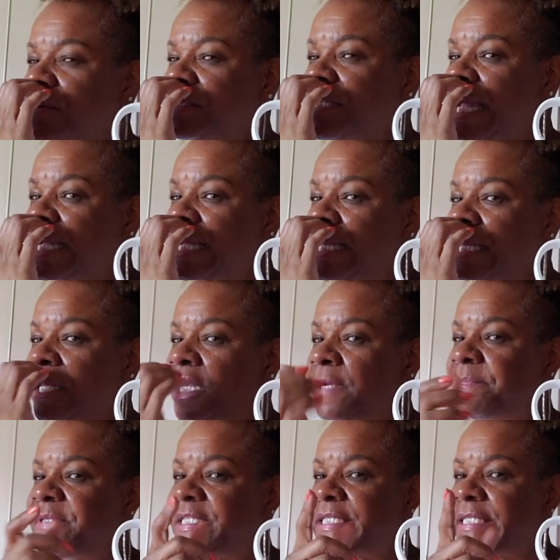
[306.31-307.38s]
was like a
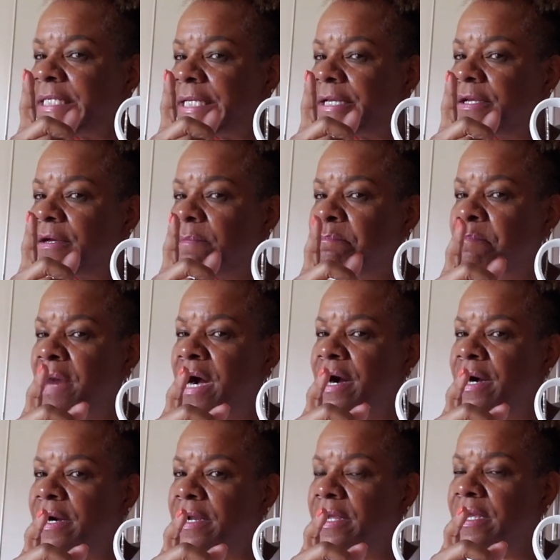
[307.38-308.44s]
lipstick
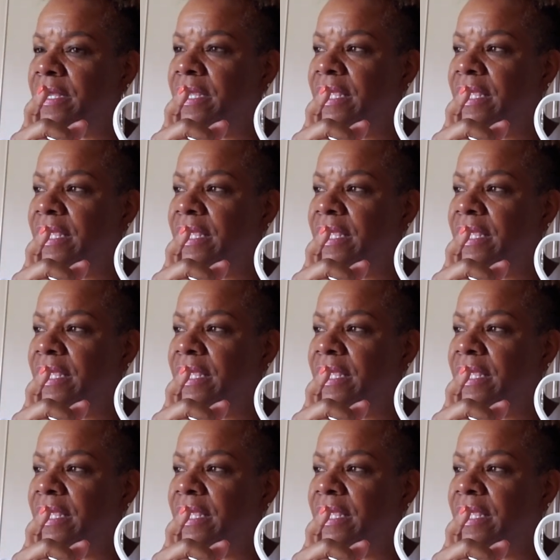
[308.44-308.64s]
mug,